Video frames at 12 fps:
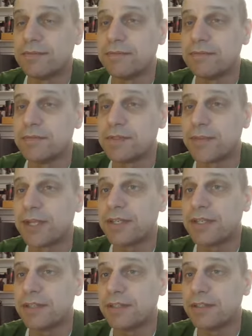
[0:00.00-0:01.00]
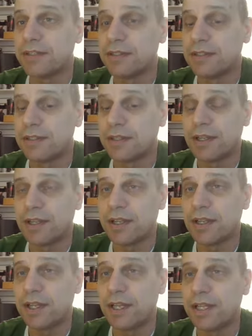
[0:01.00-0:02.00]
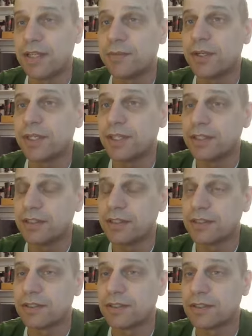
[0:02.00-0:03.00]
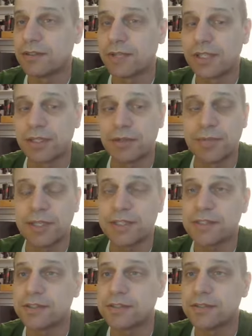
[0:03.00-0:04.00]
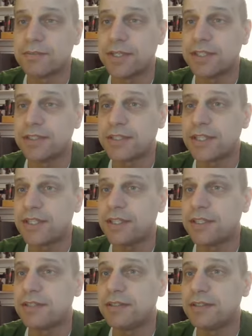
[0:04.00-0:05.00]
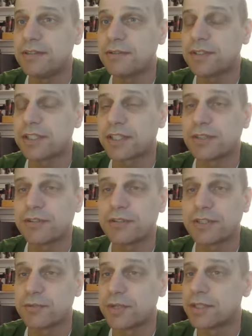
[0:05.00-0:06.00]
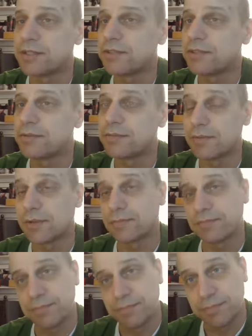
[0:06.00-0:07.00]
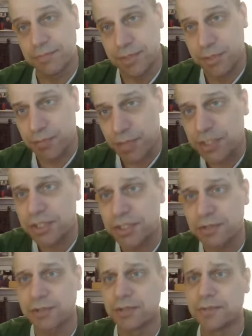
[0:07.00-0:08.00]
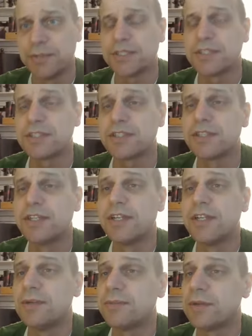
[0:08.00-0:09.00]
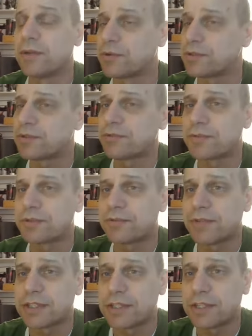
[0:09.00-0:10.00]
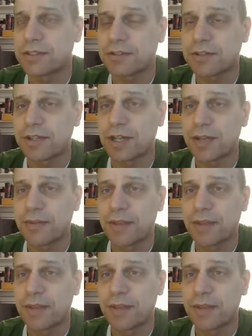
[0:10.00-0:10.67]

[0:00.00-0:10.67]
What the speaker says: spending any money on a regular basis to maintain your technology, whether especially if you're a business, but also for a residential client,